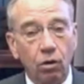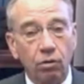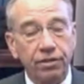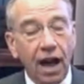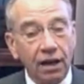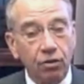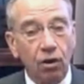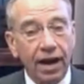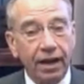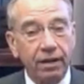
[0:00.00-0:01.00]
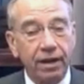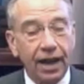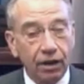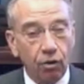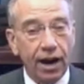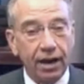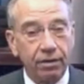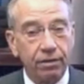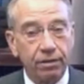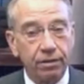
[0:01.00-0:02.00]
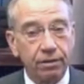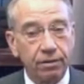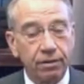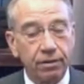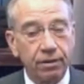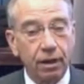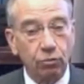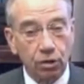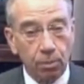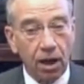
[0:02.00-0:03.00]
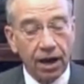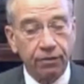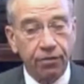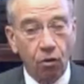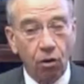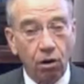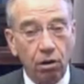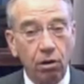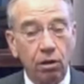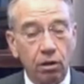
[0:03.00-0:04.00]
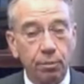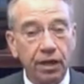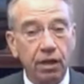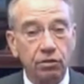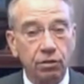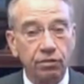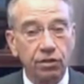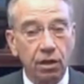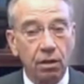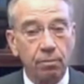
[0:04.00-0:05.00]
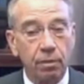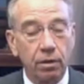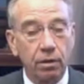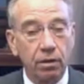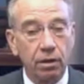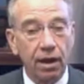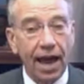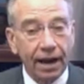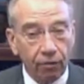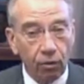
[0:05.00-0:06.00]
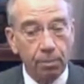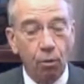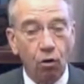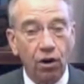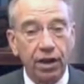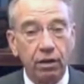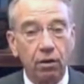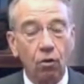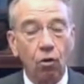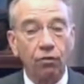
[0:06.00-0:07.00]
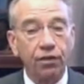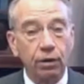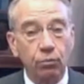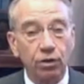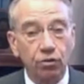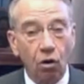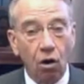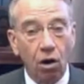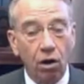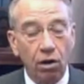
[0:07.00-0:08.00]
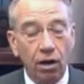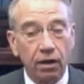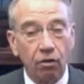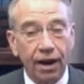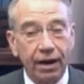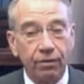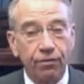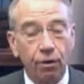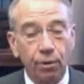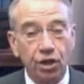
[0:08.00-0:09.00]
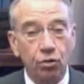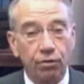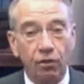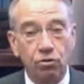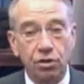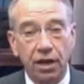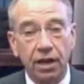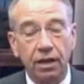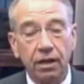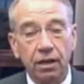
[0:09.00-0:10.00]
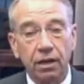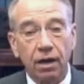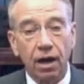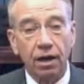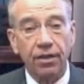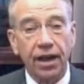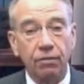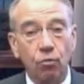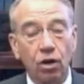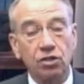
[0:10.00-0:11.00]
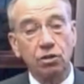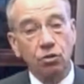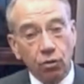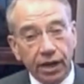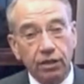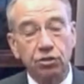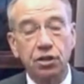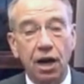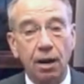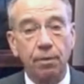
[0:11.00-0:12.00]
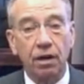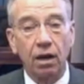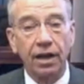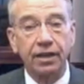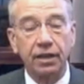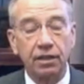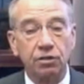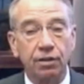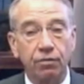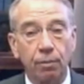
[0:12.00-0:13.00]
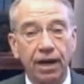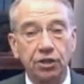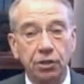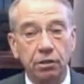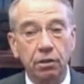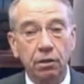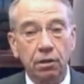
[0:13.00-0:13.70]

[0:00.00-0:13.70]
not grant a grant that was applied for because of some lack of reporting, or if they withdraw a grant from a university that wasn't doing its job of collecting this information,